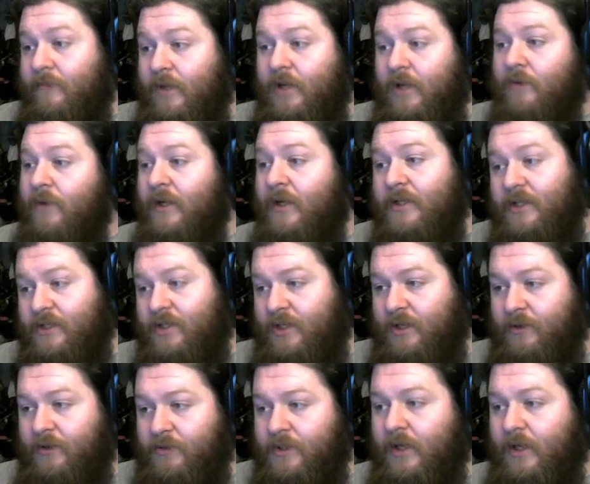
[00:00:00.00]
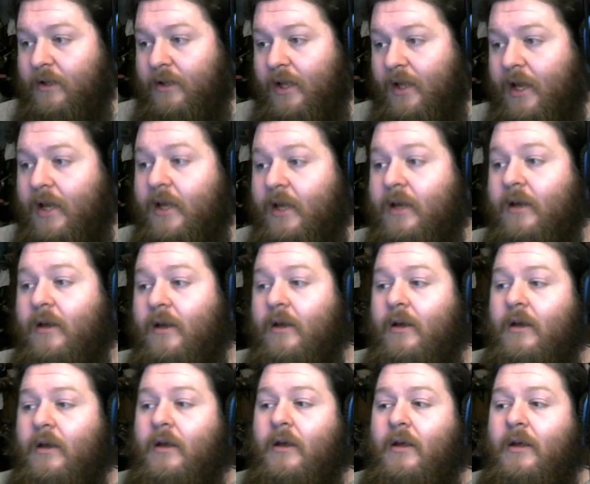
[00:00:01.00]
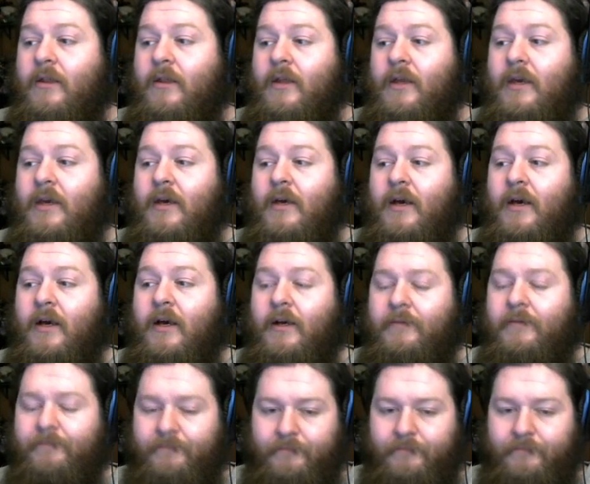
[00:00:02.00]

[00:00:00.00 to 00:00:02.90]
You don't get to choose, unlike the